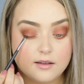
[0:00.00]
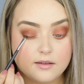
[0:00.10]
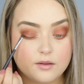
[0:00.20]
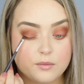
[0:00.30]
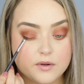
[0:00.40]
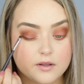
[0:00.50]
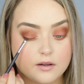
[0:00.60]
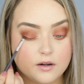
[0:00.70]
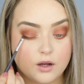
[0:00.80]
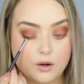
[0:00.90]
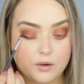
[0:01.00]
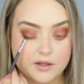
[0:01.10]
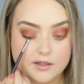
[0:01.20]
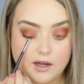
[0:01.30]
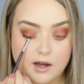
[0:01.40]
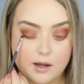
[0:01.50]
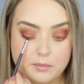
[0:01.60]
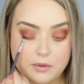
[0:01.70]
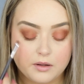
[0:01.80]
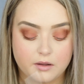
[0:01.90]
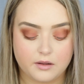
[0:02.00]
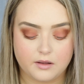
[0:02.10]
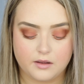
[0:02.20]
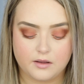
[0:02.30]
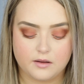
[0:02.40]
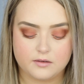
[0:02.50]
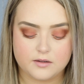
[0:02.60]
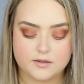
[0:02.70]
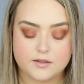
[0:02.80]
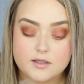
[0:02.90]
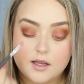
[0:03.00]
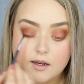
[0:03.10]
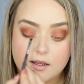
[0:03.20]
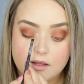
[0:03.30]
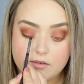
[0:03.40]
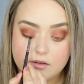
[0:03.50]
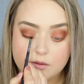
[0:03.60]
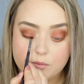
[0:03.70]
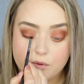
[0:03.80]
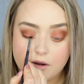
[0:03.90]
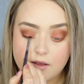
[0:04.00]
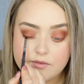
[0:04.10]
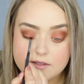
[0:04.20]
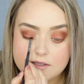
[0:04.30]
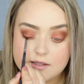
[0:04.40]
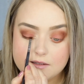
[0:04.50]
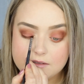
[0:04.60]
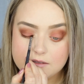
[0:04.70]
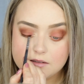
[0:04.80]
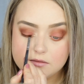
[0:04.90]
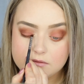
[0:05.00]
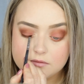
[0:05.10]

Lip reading: So I'm just going to go on the top, just kind of give it a little more emphasis.